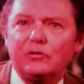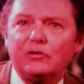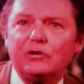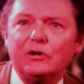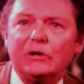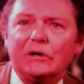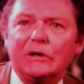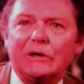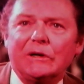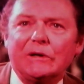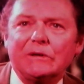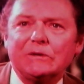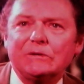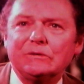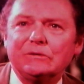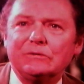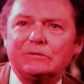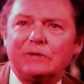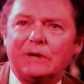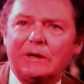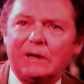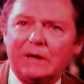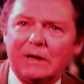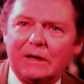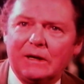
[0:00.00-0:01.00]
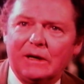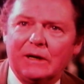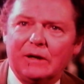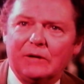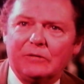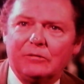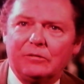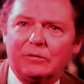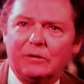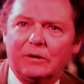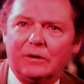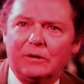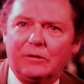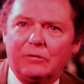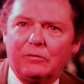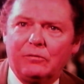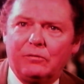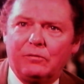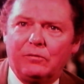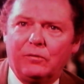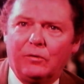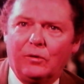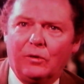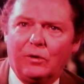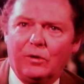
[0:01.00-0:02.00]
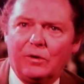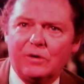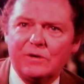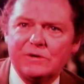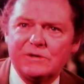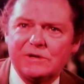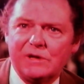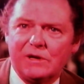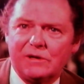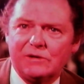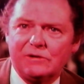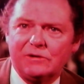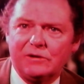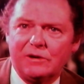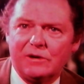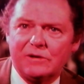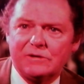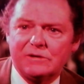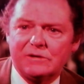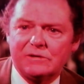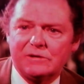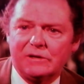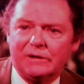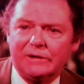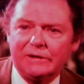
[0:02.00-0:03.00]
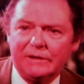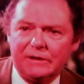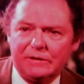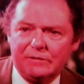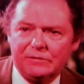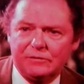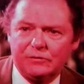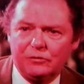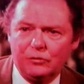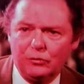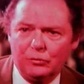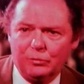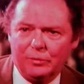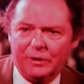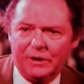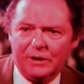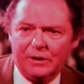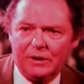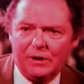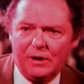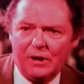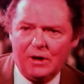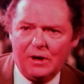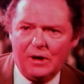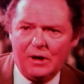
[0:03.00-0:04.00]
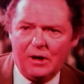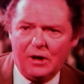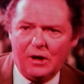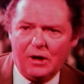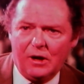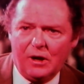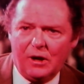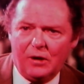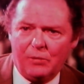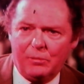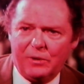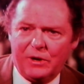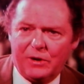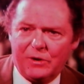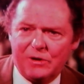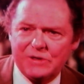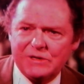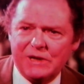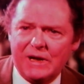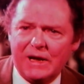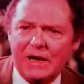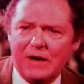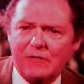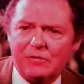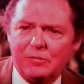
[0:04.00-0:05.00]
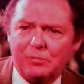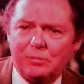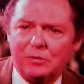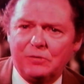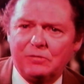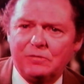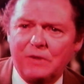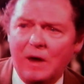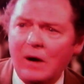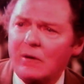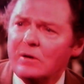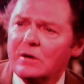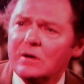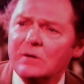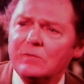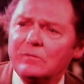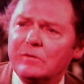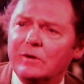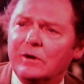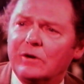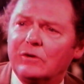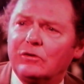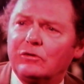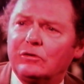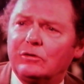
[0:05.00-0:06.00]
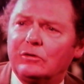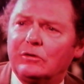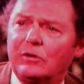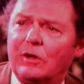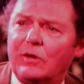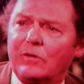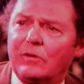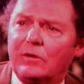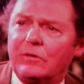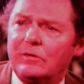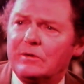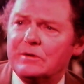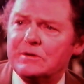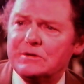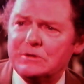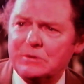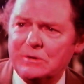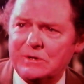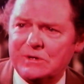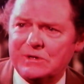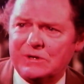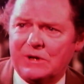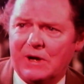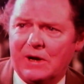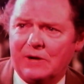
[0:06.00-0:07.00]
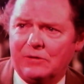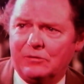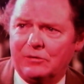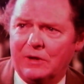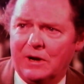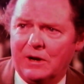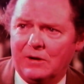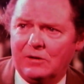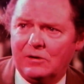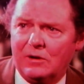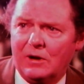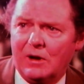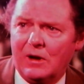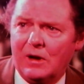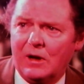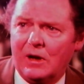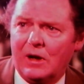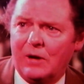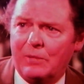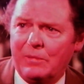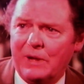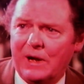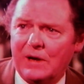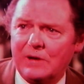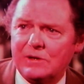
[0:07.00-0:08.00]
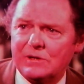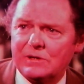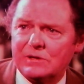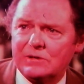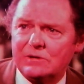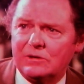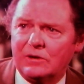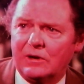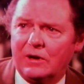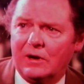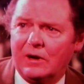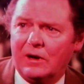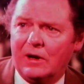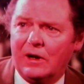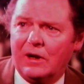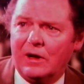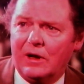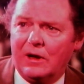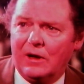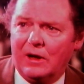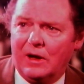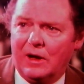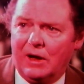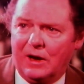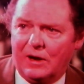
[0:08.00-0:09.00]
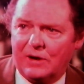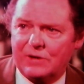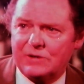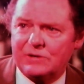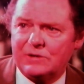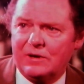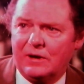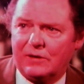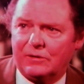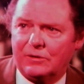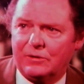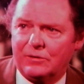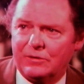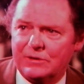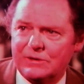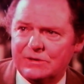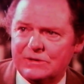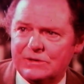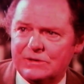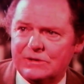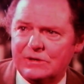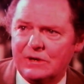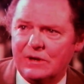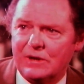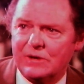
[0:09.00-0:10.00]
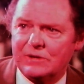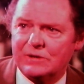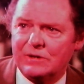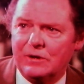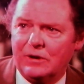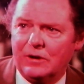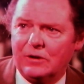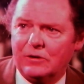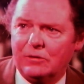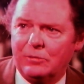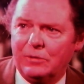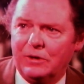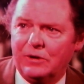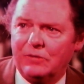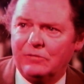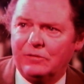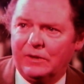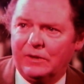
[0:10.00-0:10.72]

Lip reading: chart very carefully for such years as are left to me, because I have a profound conviction that the suicide rate amongst ex-terrorists is going to be